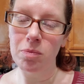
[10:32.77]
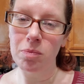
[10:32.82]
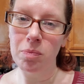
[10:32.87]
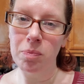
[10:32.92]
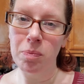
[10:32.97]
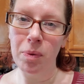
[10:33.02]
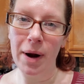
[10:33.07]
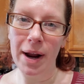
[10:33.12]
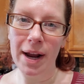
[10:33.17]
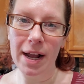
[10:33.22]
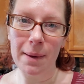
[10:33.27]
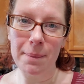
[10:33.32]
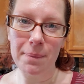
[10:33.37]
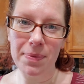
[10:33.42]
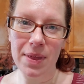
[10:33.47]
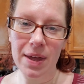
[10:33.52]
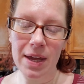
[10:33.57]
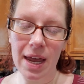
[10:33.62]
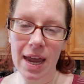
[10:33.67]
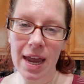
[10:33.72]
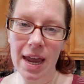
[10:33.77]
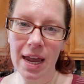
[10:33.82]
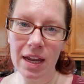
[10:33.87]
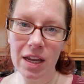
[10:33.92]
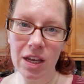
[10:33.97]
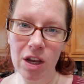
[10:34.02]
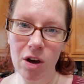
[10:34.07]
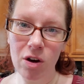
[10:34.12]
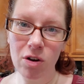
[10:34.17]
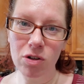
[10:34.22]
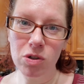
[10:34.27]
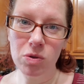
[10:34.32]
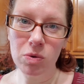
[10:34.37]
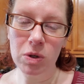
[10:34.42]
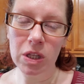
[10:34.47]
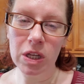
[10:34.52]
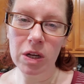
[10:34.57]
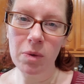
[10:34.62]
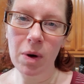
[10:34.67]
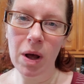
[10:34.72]
break up the egg yolks
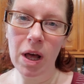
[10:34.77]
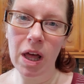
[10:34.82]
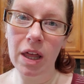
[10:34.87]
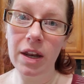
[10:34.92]
really well.